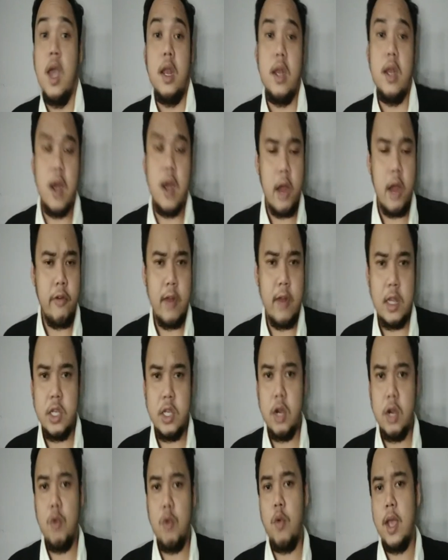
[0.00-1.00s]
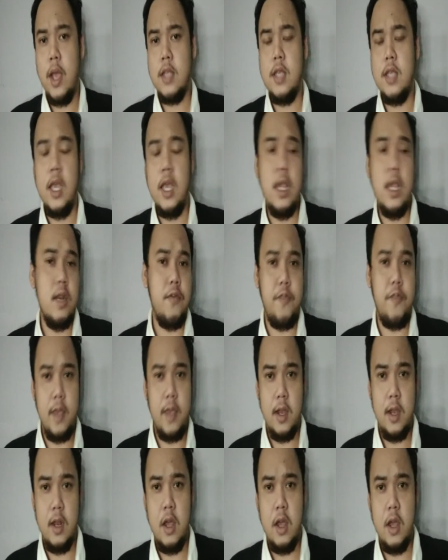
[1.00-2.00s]
the agricultural waste in the
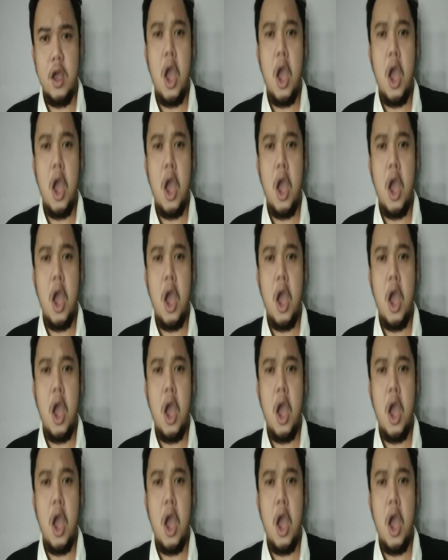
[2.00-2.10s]
field,